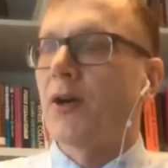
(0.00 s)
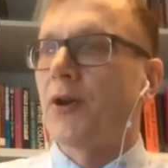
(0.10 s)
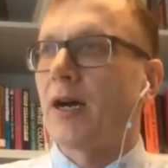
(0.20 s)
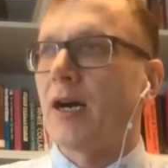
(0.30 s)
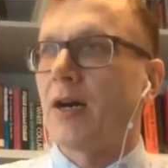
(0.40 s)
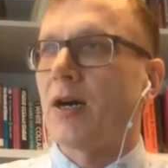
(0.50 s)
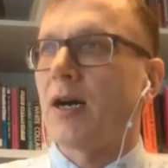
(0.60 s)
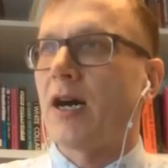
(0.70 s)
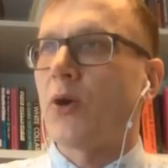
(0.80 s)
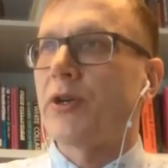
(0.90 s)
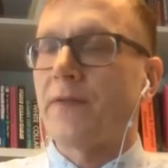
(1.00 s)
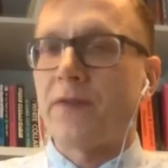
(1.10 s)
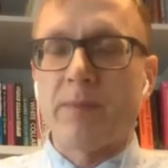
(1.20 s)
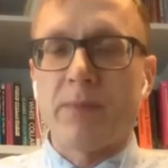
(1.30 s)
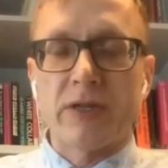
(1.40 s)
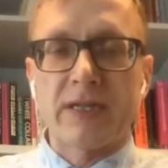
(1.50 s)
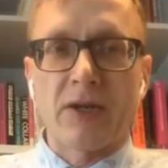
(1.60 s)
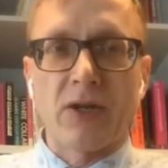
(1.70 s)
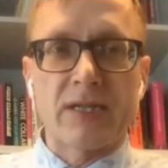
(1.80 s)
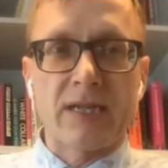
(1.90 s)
how different boys and girls